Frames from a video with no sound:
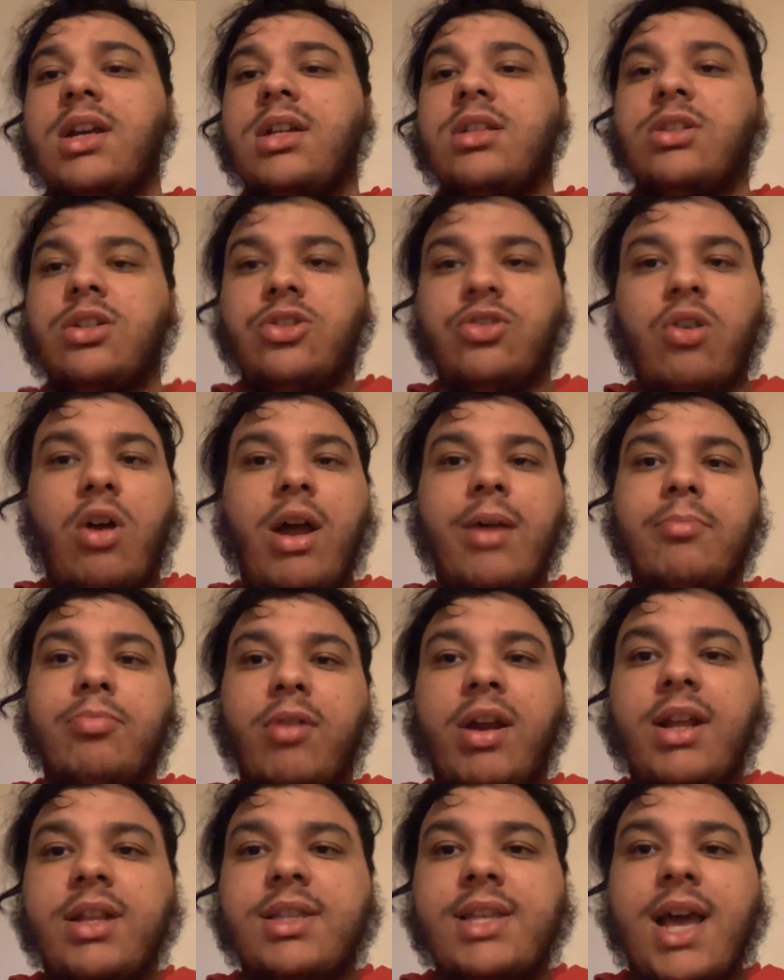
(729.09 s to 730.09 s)
to try and
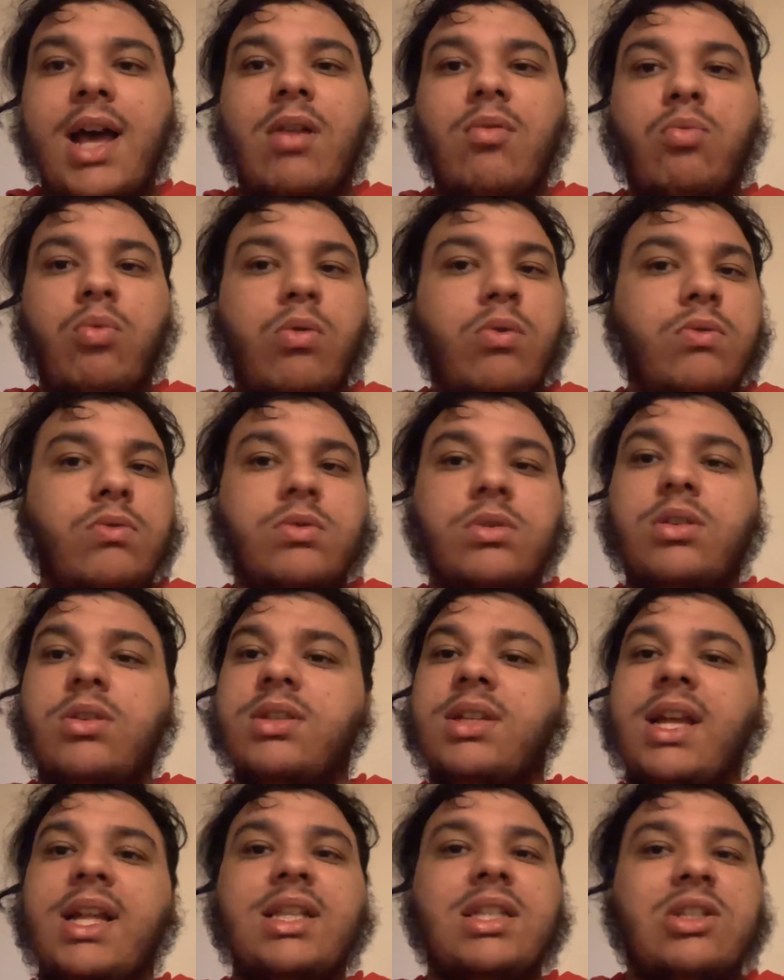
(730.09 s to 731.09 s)
break down Wolves,
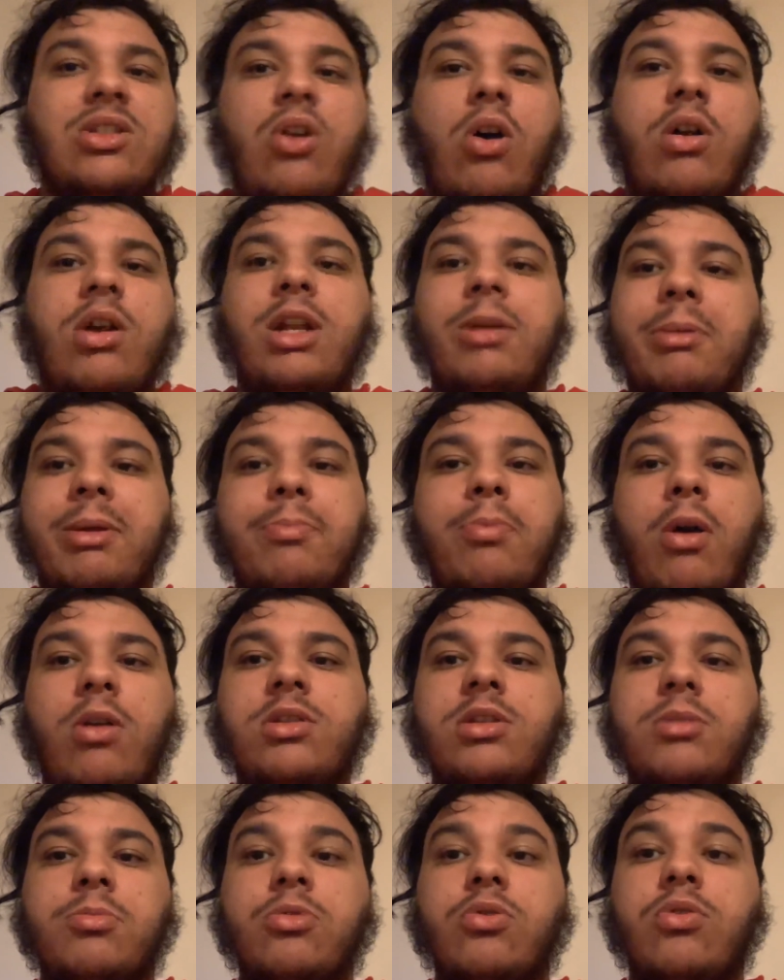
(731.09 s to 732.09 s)
because it's not going to be
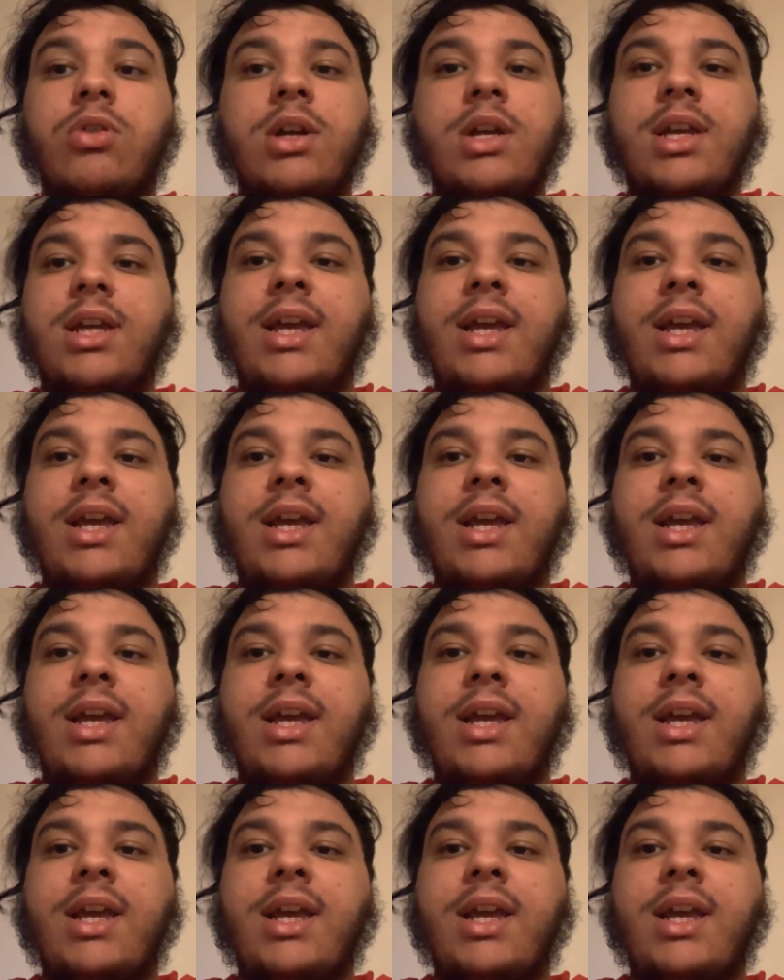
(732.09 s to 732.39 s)
possible.